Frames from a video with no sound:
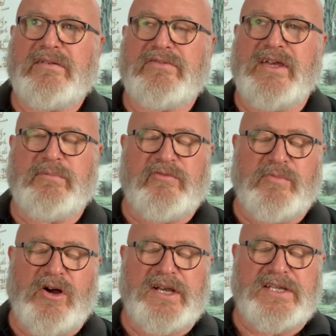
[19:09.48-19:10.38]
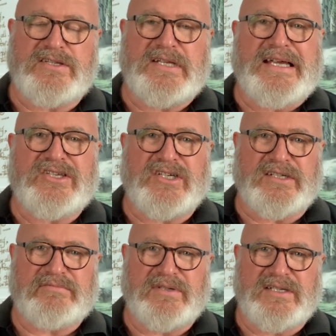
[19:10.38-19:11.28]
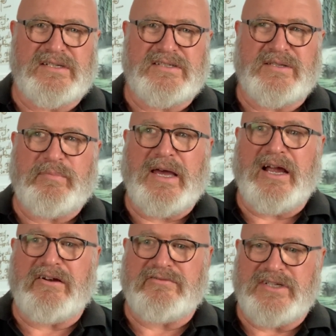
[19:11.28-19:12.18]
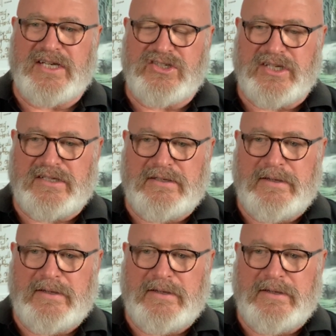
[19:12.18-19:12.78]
theme of mine is nature, is the power of nature.